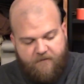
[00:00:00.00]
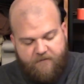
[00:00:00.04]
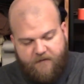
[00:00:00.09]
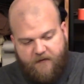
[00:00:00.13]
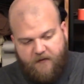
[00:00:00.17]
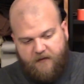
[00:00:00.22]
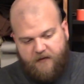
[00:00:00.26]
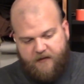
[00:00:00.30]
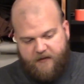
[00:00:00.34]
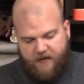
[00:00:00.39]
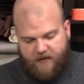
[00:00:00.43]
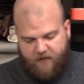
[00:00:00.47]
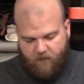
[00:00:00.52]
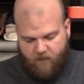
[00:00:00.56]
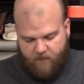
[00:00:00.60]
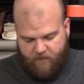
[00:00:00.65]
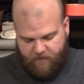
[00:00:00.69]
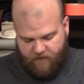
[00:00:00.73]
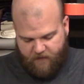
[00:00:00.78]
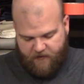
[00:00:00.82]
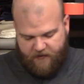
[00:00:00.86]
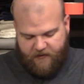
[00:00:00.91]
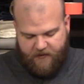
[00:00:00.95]
felt like it
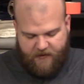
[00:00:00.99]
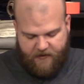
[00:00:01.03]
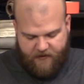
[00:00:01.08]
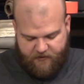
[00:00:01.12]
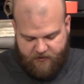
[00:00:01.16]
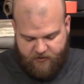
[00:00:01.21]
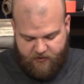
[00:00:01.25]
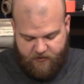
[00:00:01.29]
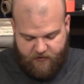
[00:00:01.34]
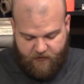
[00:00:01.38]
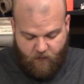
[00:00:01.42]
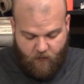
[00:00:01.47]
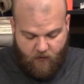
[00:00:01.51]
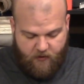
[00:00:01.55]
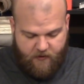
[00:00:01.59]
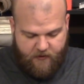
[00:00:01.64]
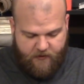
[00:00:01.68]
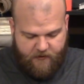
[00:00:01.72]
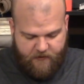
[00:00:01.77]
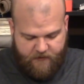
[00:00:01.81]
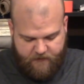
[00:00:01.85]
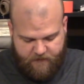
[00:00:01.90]
was going to actually work.